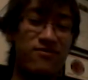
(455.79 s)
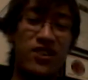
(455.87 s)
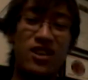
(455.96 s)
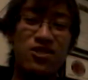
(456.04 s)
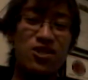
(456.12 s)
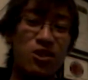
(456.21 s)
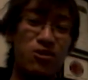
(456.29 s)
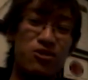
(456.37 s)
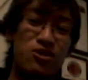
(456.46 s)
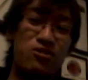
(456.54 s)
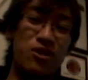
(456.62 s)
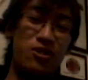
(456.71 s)
Fucking
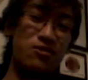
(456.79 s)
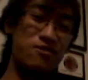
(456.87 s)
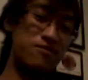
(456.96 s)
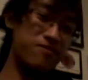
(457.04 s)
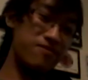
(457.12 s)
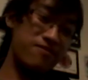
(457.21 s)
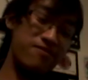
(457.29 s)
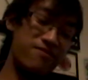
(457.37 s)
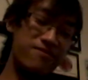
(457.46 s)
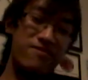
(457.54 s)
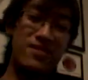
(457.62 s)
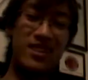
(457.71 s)
two-stroke.
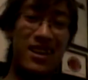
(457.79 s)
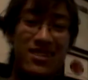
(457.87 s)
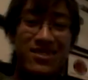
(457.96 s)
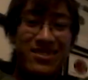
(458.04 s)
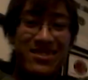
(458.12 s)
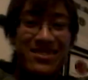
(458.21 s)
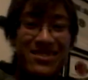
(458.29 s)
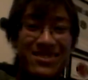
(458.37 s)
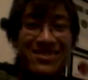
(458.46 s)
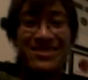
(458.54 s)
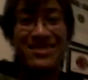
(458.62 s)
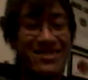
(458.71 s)
Like, it's
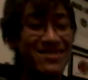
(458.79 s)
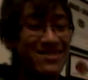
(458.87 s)
just